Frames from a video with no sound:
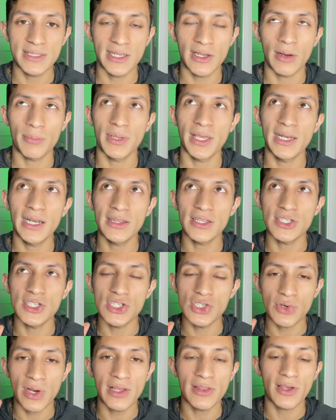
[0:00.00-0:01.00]
here. I'm getting the
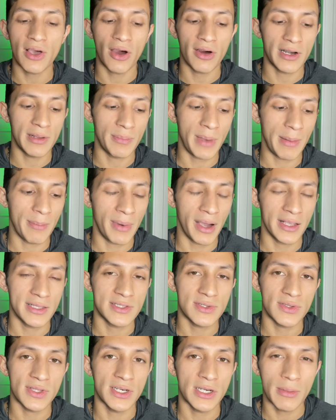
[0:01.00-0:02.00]
strength card in my mind.
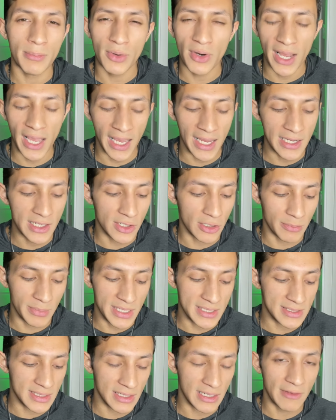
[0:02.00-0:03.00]
So the number eight could
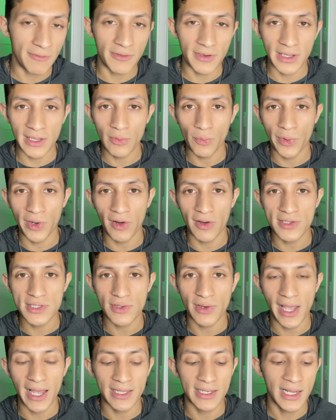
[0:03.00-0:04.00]
be significant. We
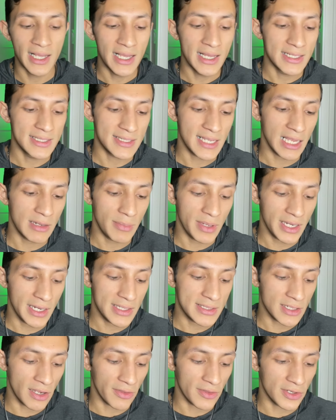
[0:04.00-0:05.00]
also had 10
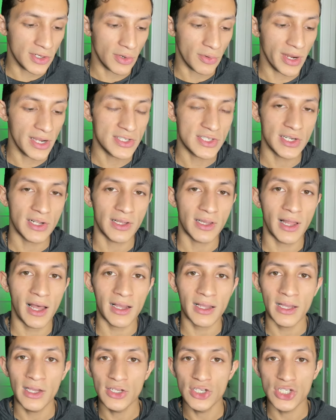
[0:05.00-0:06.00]
minutes on the duration
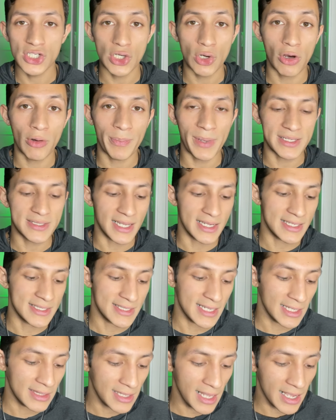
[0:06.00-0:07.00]
clock show up as I
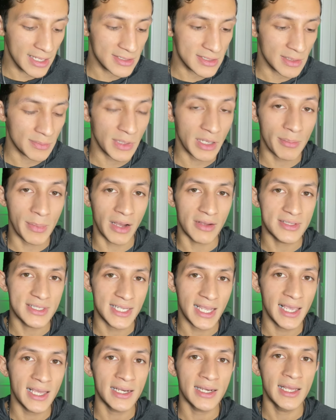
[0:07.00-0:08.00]
said that. Something about
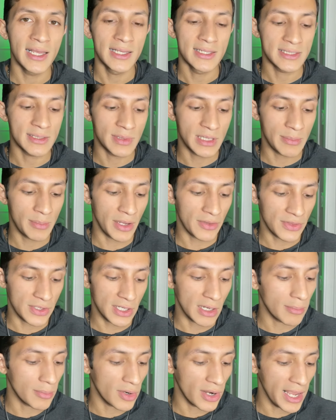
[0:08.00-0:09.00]
10, something about the
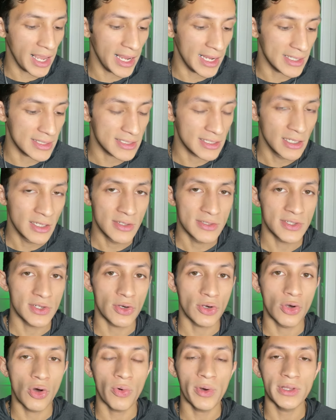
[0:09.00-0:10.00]
number eight. So
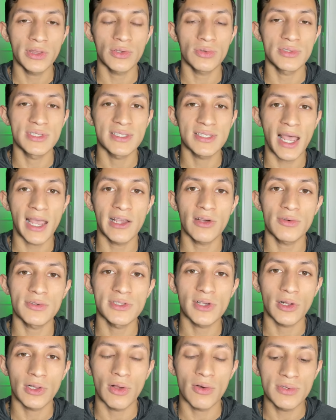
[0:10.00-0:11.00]
you're going through
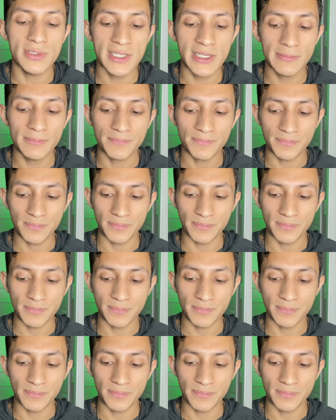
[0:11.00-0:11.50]
cycles closing